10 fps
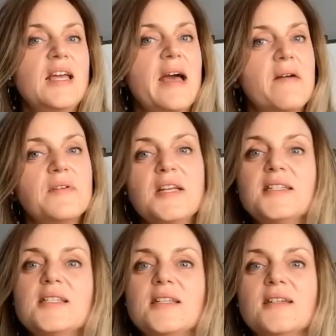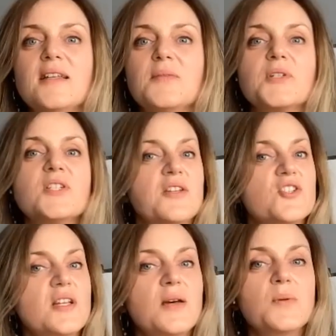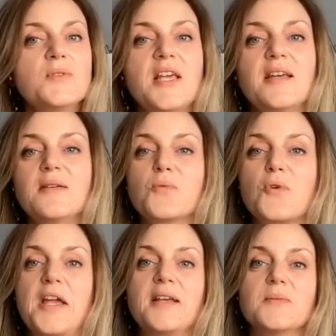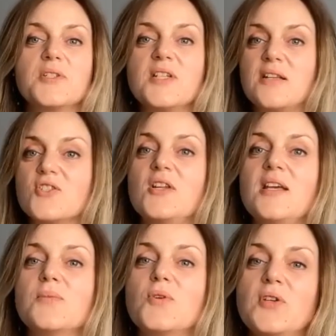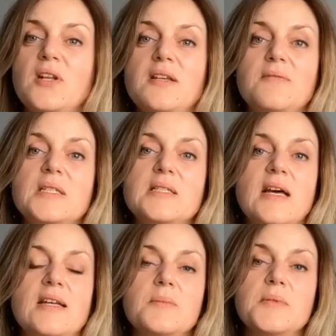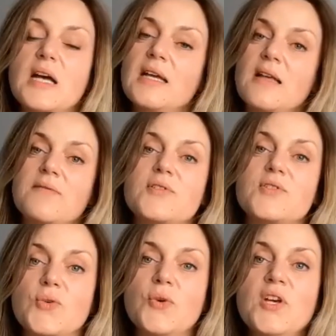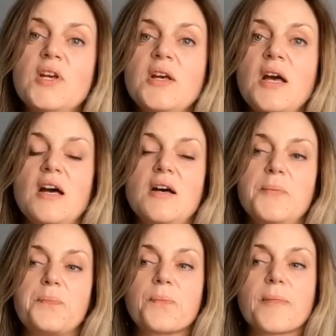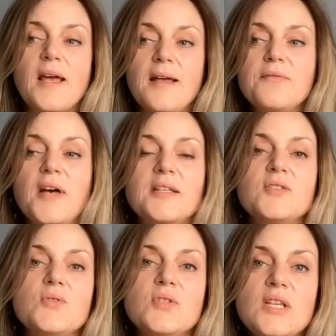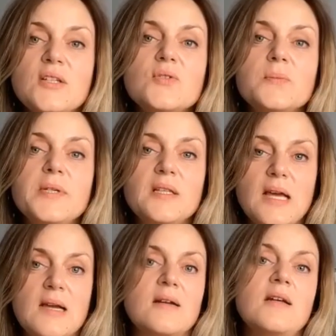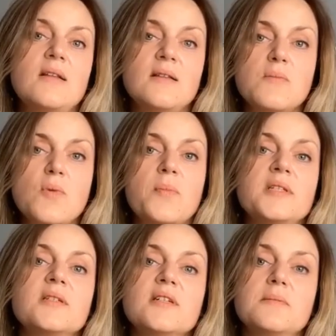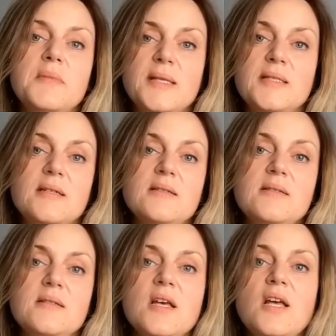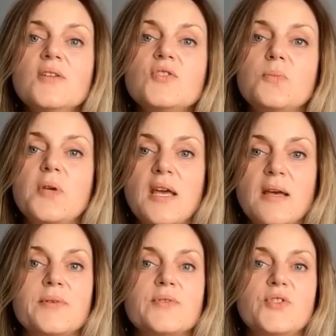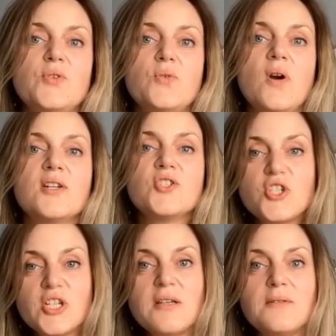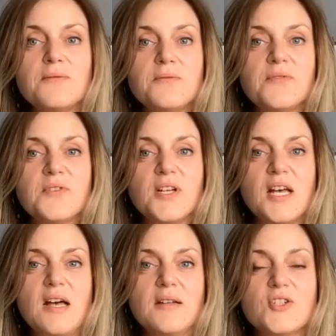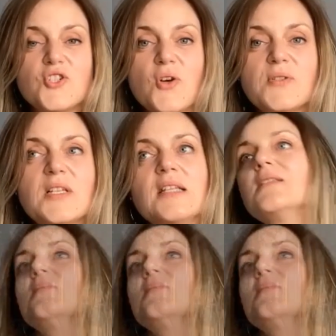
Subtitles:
I have an idea that potentially I will take a break and potentially I'm going to leave the site, but I never do. I find you need to be there in the moment, committed to be able to achieve the shots.